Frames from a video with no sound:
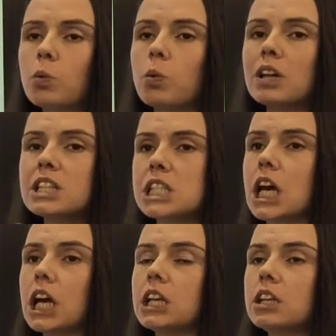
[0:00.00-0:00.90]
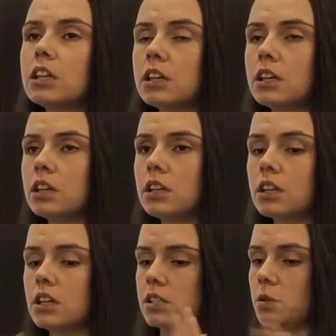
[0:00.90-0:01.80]
1 10,
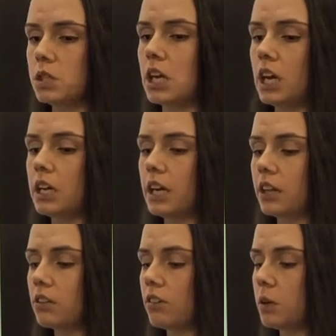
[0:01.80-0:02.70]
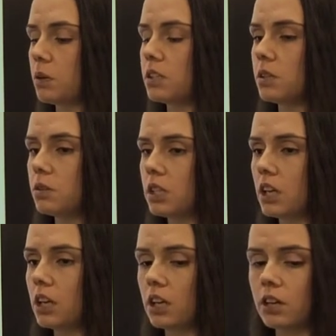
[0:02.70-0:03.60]
10 and 3 ones. So
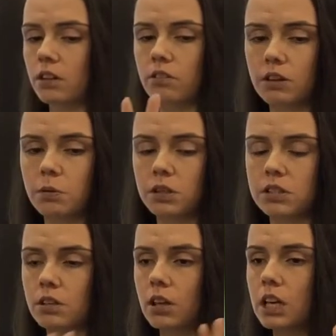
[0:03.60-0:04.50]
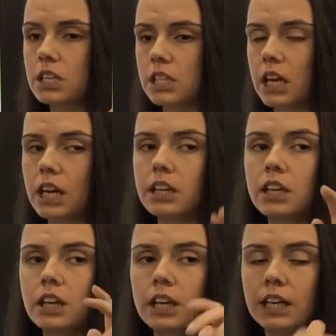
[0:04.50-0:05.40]
3 ones. 10,
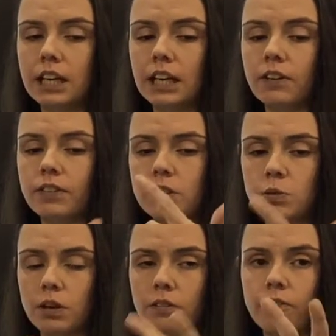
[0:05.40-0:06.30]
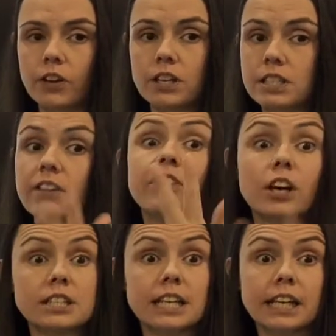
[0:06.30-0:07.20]
11, 12,
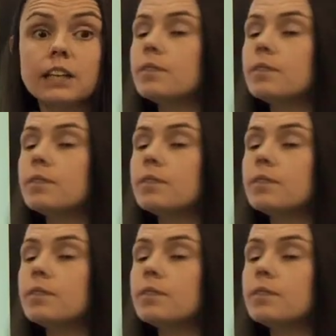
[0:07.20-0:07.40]
13. 13.